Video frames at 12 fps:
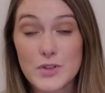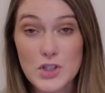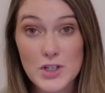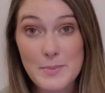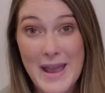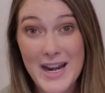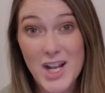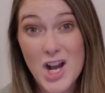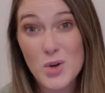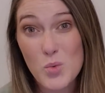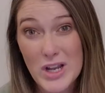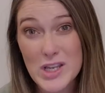So depending
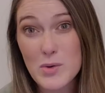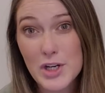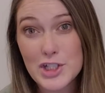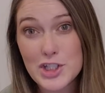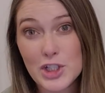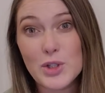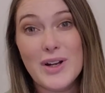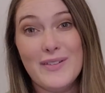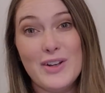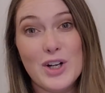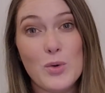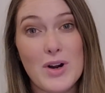on what you want to do, if
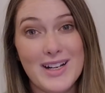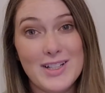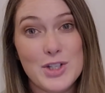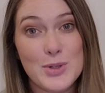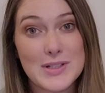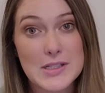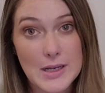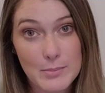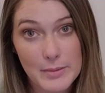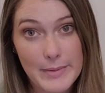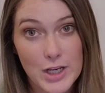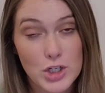you're wanting to
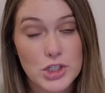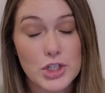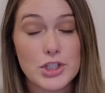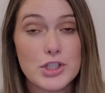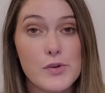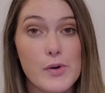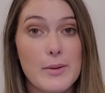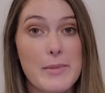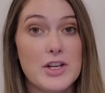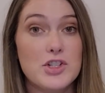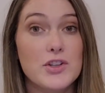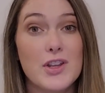sublimate your shirts, you want to
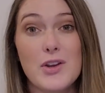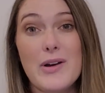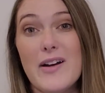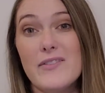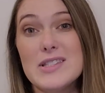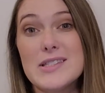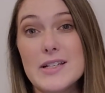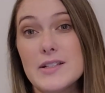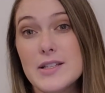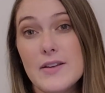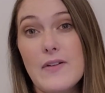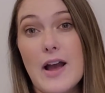make sure that you have
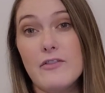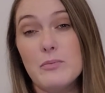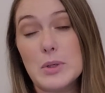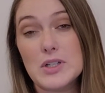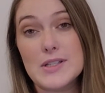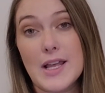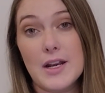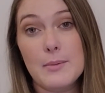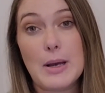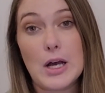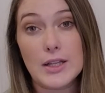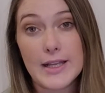65%
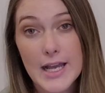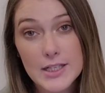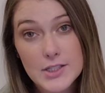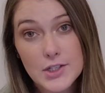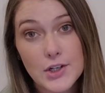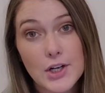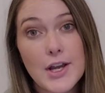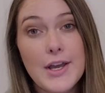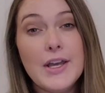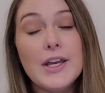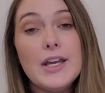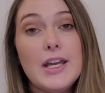polyester
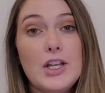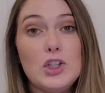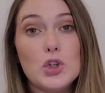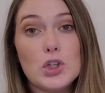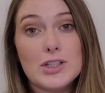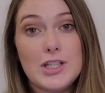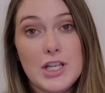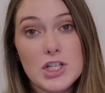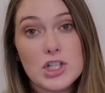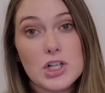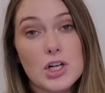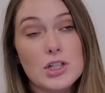in your
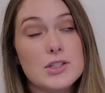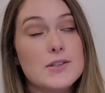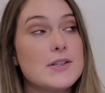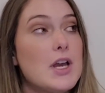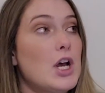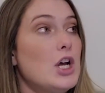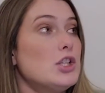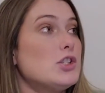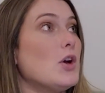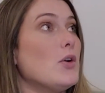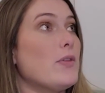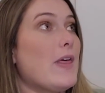t-shirts
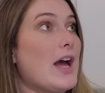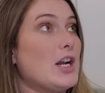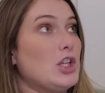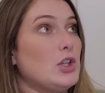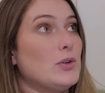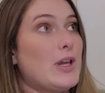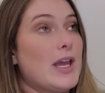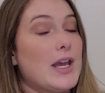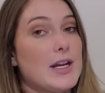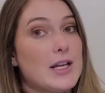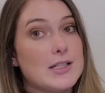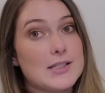so that you
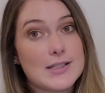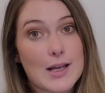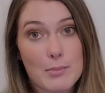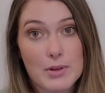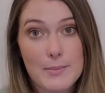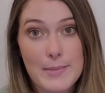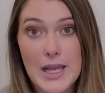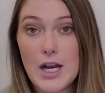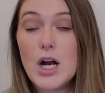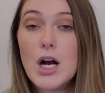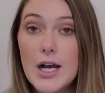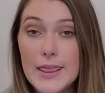can
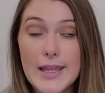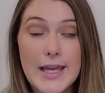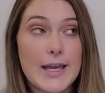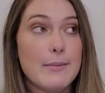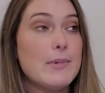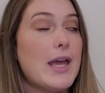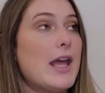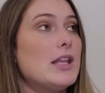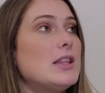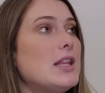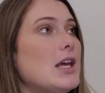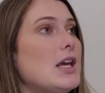sublimate on them.
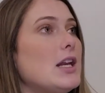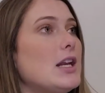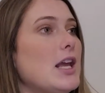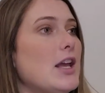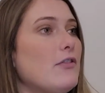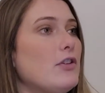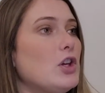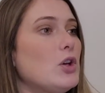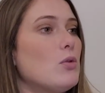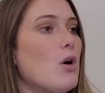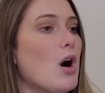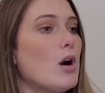And then if
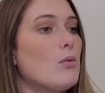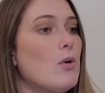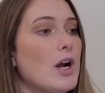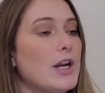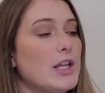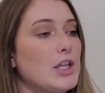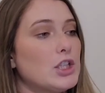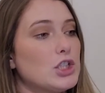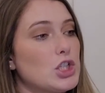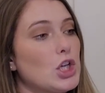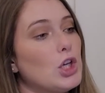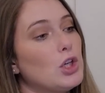you are wanting
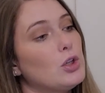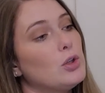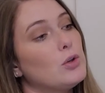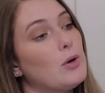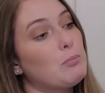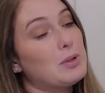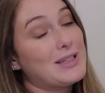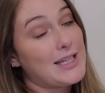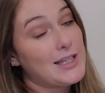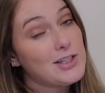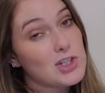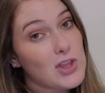to
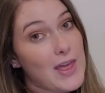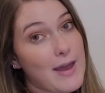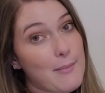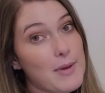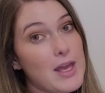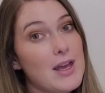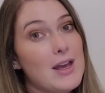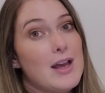bleach them,